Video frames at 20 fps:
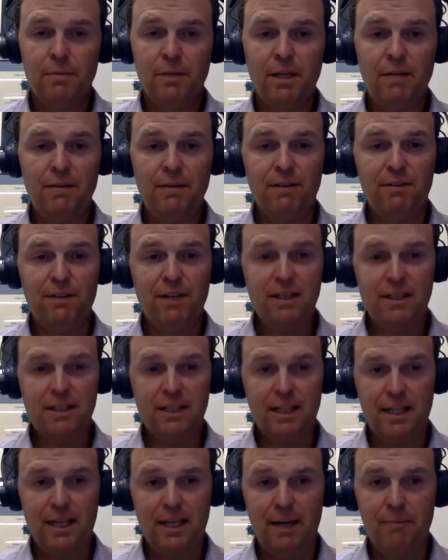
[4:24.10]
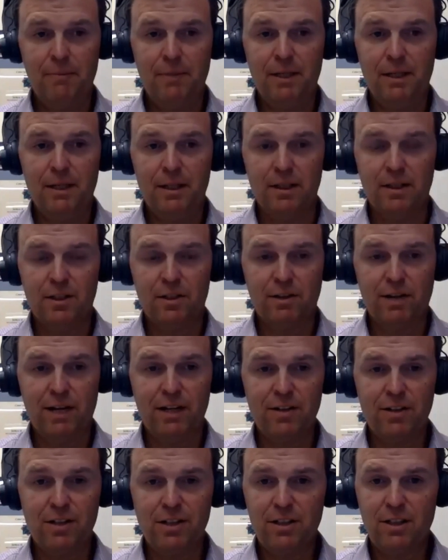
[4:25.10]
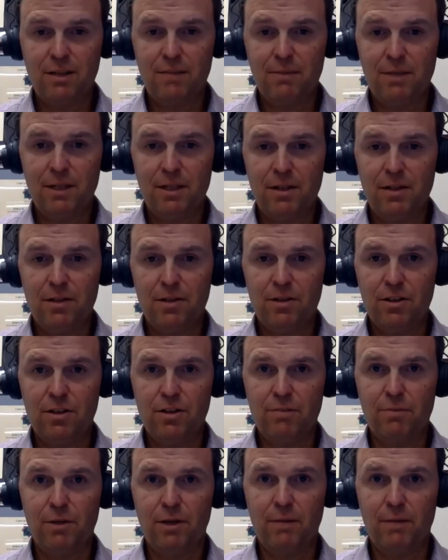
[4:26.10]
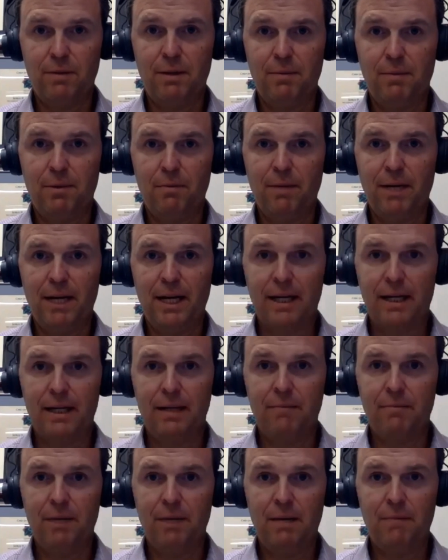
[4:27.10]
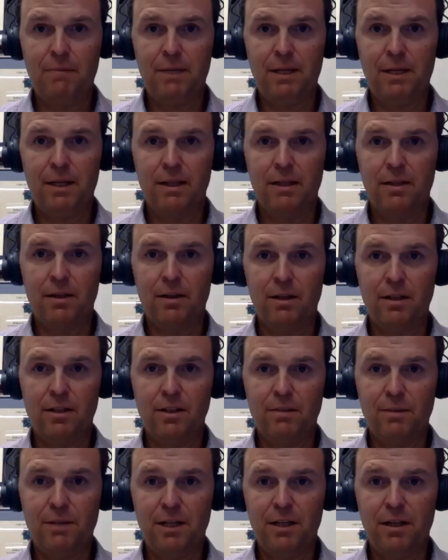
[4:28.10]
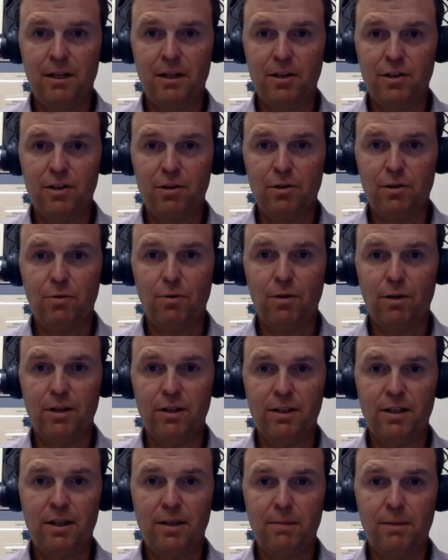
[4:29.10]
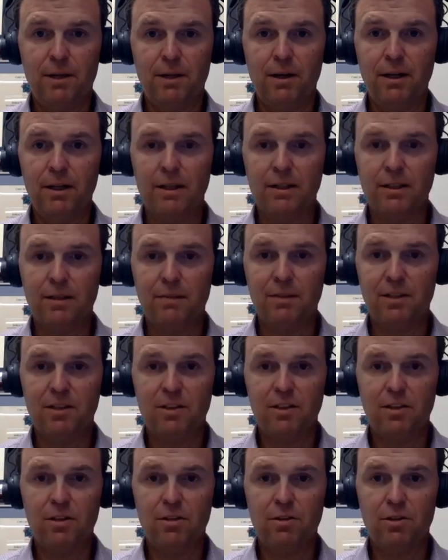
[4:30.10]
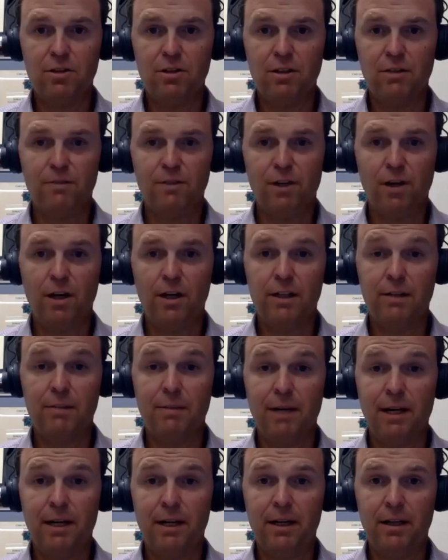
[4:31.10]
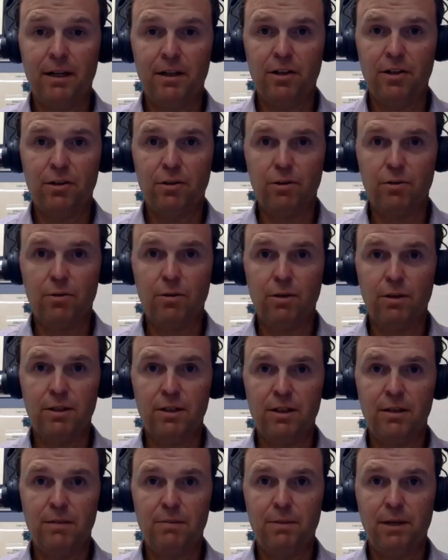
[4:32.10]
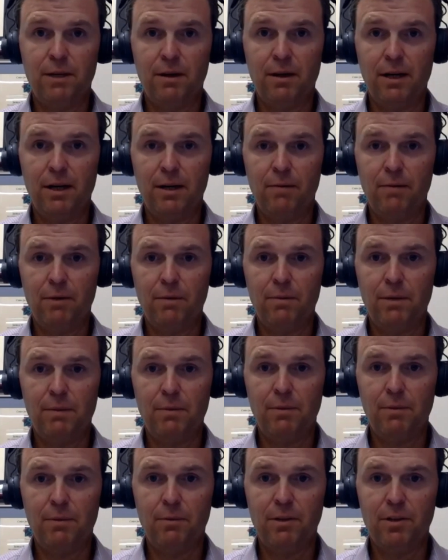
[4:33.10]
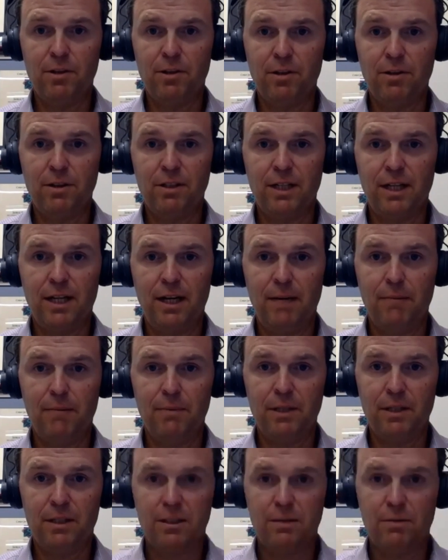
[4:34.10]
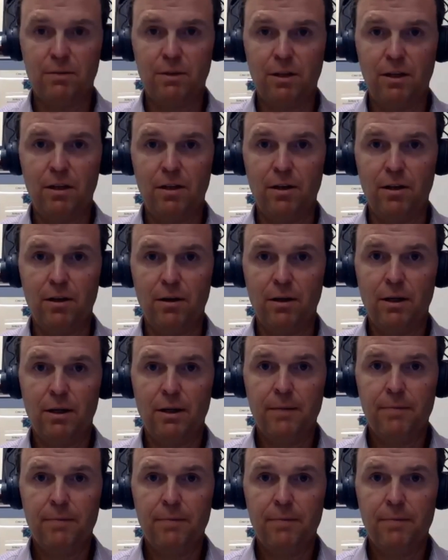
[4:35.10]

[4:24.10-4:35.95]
But even if testing can't be done, strategies can be used as you bring people back. And it may be that there needs to be an initial quarantine period. And some institutions have talked about an initial quarantine period when people return to campus with either